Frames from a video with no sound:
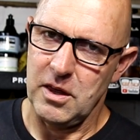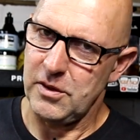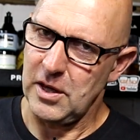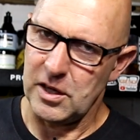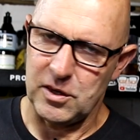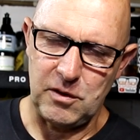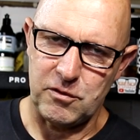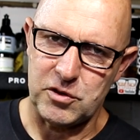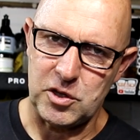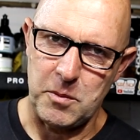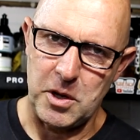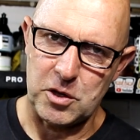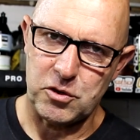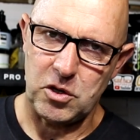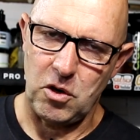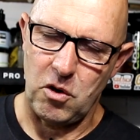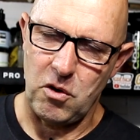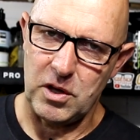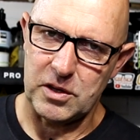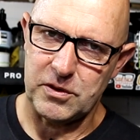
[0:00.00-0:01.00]
Thanks ever so much,
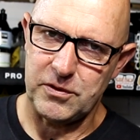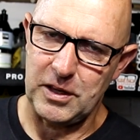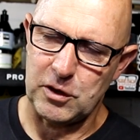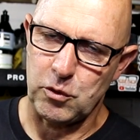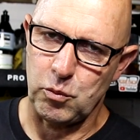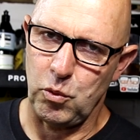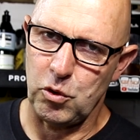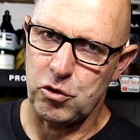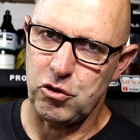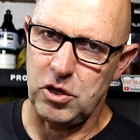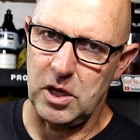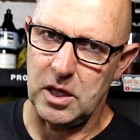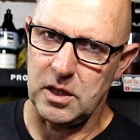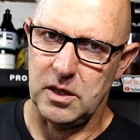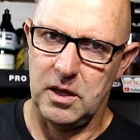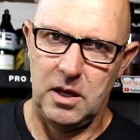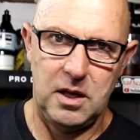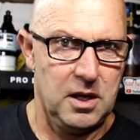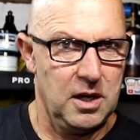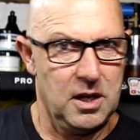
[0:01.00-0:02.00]
guys. Thanks for
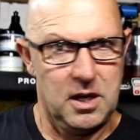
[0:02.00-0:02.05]
watching.